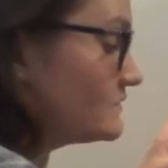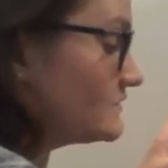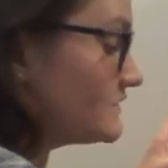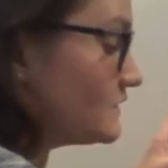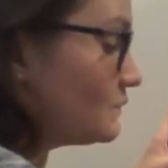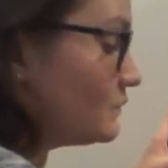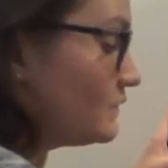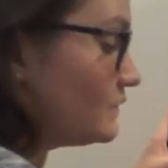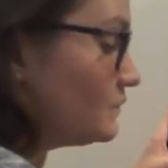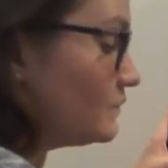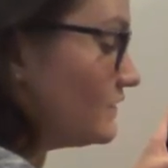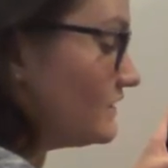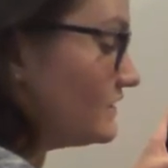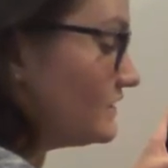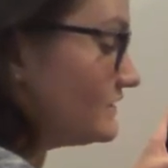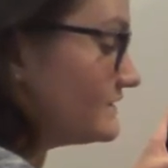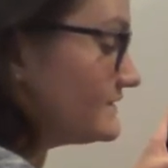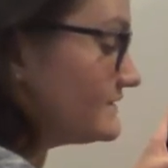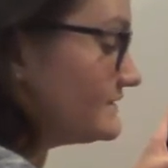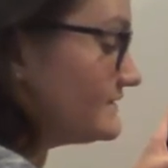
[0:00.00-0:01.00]
So when we
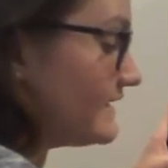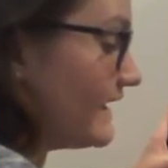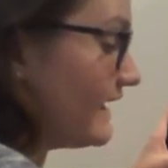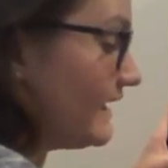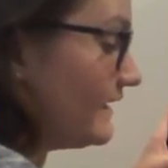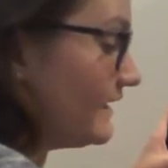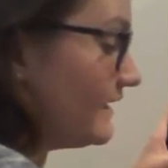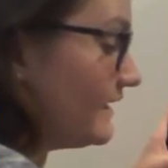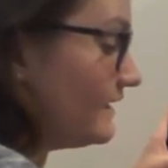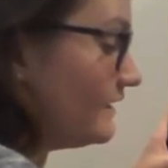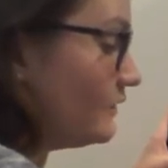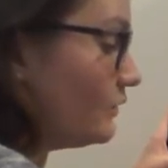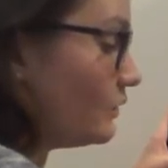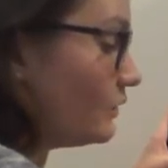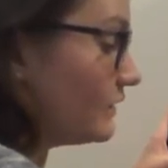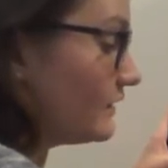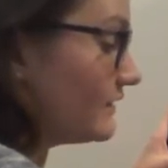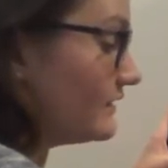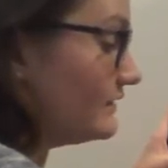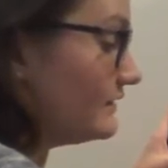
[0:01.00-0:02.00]
are saying
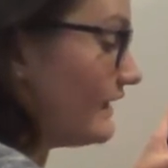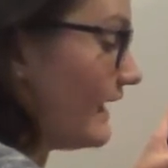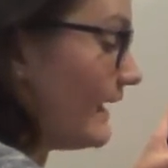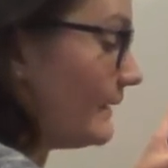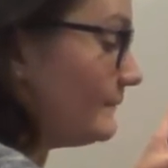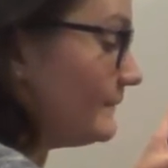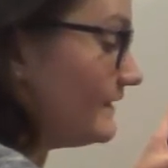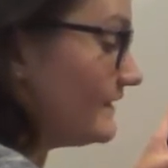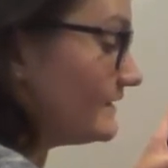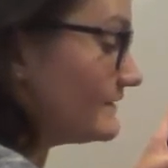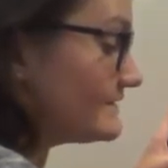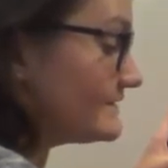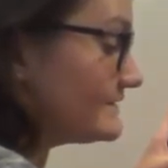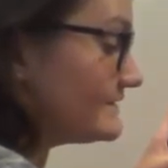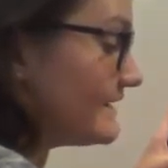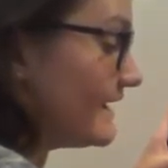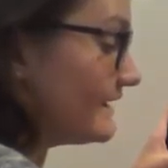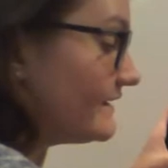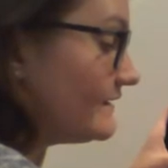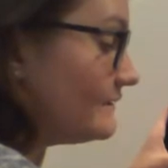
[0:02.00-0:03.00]
or clapping a
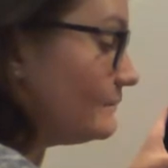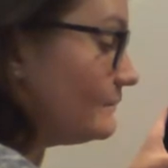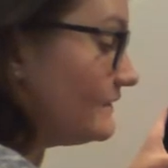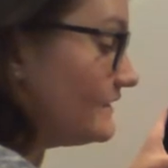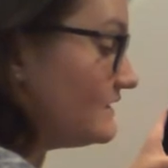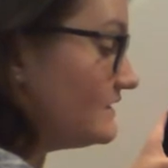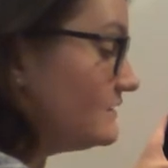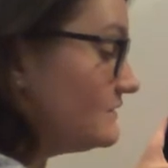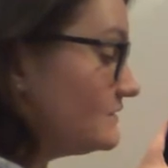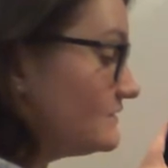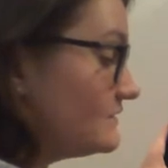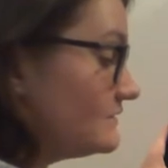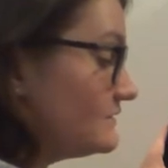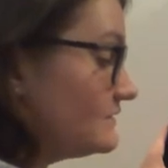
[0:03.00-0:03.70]
steady beat,